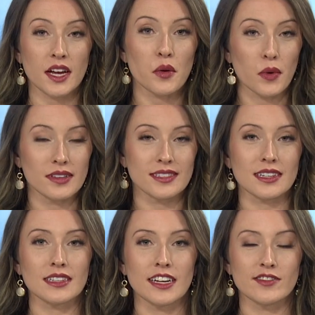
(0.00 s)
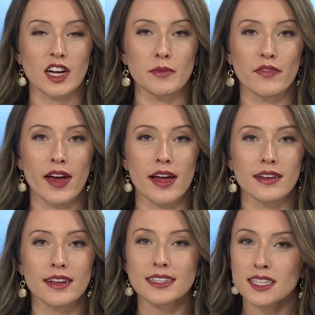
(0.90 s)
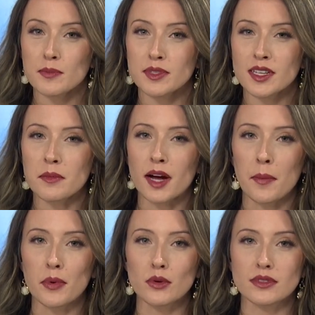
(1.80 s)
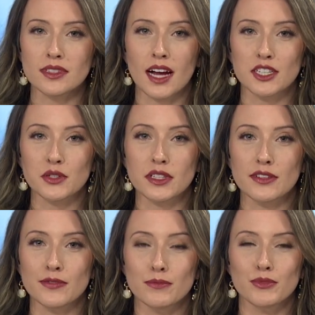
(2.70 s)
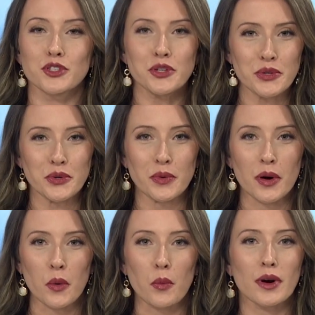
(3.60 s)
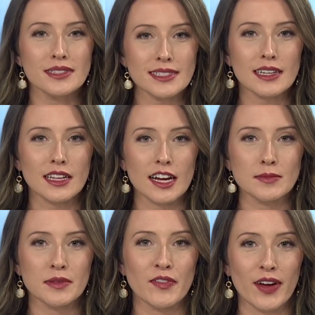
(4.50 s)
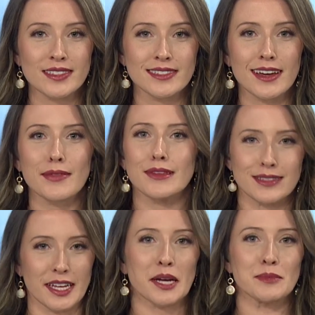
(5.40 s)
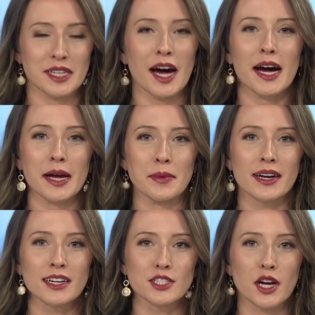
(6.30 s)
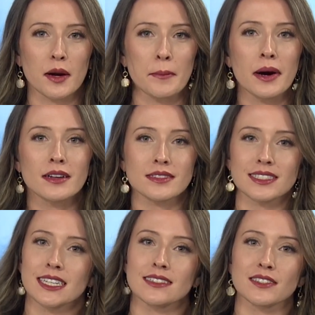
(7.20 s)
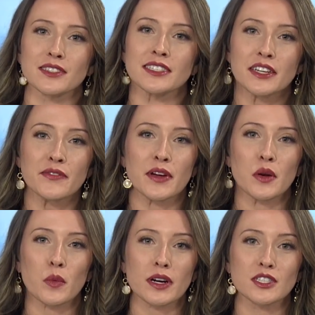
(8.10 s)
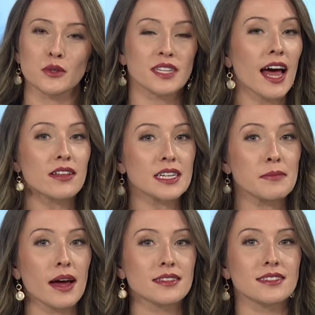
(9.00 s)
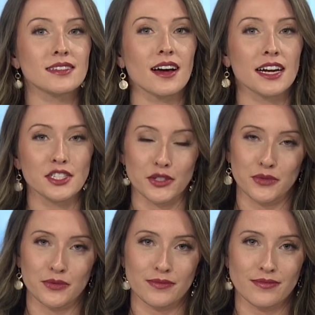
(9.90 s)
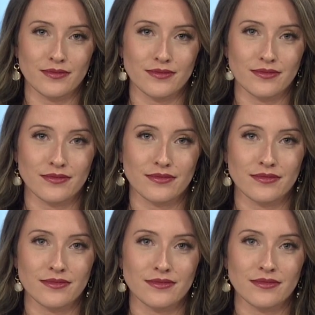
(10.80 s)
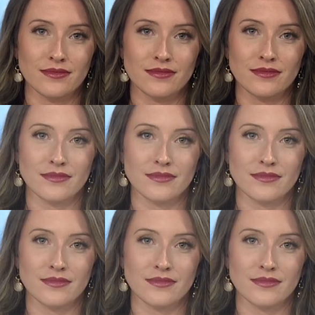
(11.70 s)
a once in a lifetime event, except some couples got to live two once in a lifetime events at the same time. John Monk takes us to Tiffin, where totality meant I do. The